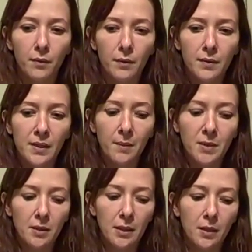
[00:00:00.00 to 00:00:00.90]
seem
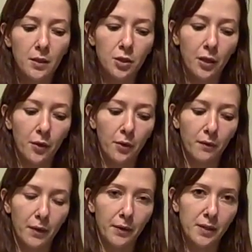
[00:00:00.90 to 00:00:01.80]
to need each other in
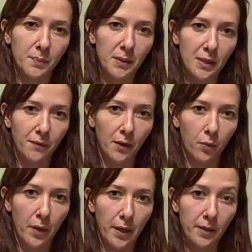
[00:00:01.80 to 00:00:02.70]
very specific
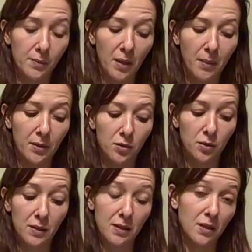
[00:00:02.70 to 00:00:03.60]
ways. Maybe it's
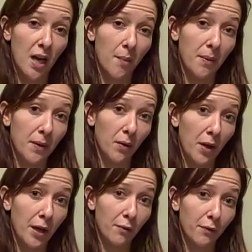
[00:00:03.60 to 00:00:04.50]
just the time in their
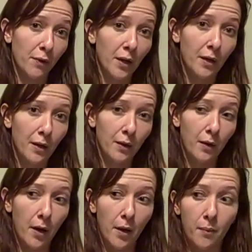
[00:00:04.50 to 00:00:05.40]
life,
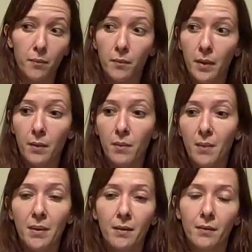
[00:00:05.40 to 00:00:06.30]
and
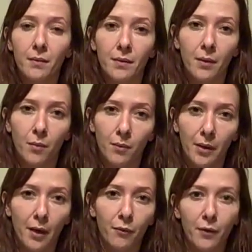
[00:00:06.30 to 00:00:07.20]
maybe they won't
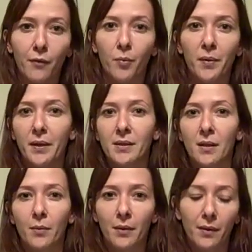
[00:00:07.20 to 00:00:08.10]
work out forever, but that's
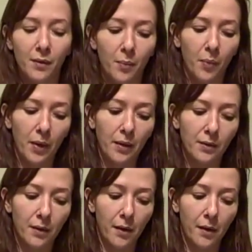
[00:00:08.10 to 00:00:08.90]
not really the point.